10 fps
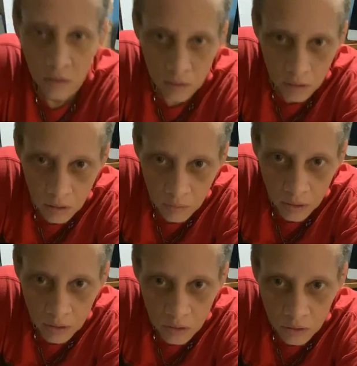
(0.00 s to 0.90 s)
All
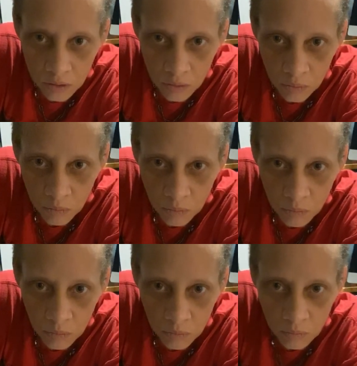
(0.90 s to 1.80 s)
right, so
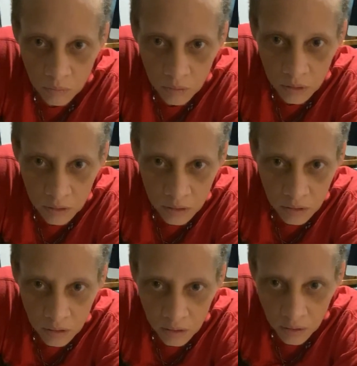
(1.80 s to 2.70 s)
let's
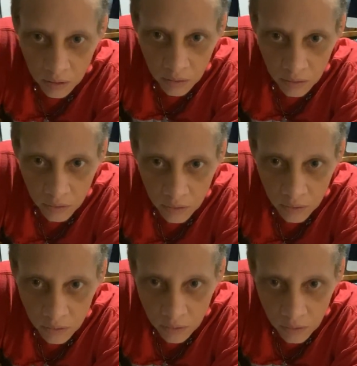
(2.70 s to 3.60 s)
see
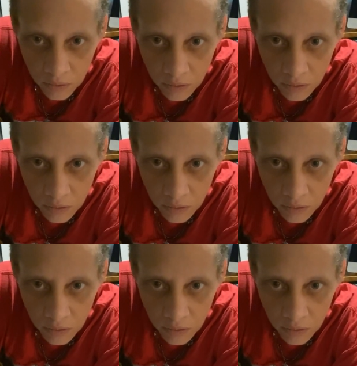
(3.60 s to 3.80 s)
here.